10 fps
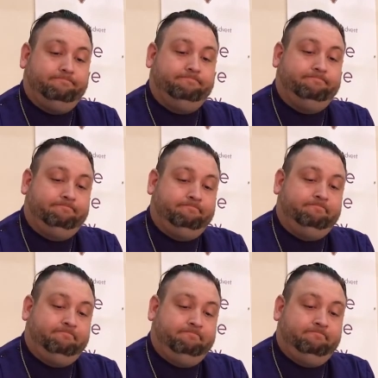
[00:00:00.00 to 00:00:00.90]

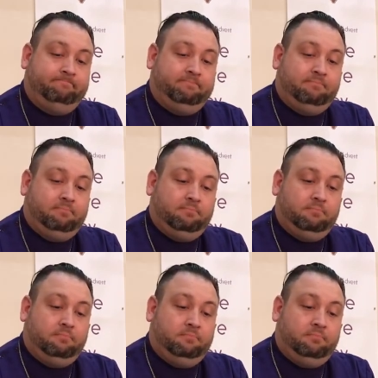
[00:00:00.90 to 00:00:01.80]

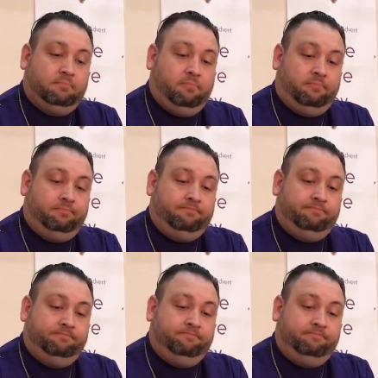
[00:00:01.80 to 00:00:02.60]
[no speech]